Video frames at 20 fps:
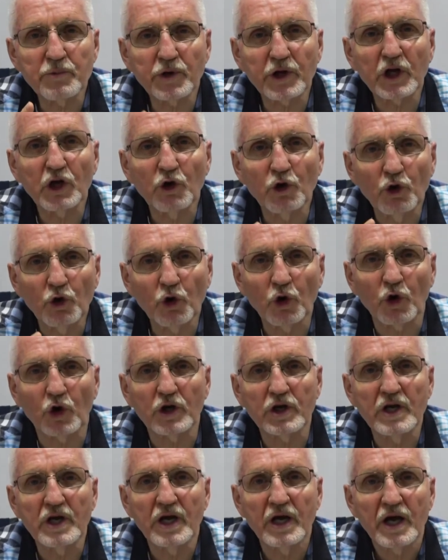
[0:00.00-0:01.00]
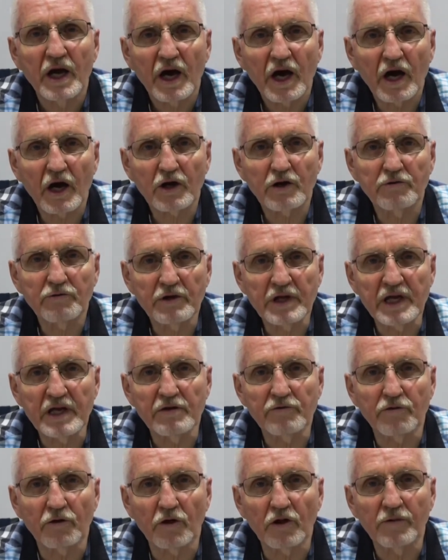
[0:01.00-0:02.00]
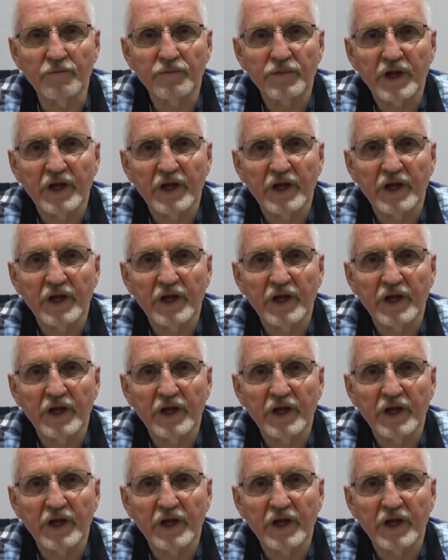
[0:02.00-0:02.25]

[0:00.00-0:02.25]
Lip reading: bring good out of evil.